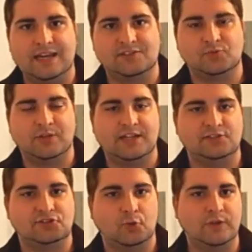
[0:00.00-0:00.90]
that
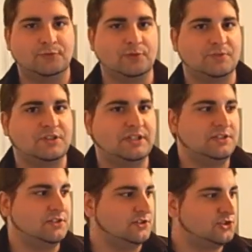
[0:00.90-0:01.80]
explains going from
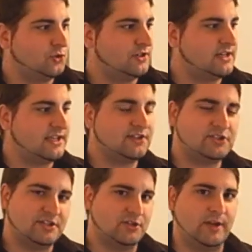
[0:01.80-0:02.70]
clean to distorted. I
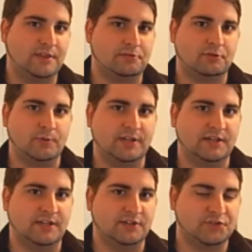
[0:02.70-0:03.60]
guess I can go ahead and throw it
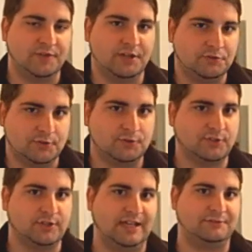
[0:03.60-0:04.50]
in this video too,
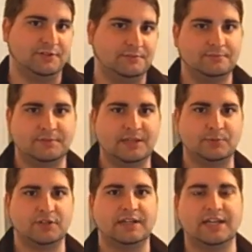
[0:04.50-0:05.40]
so you don't have to
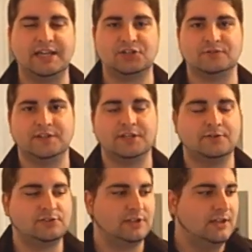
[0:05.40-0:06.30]
keep looking at extra
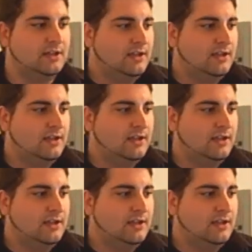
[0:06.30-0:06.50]
videos.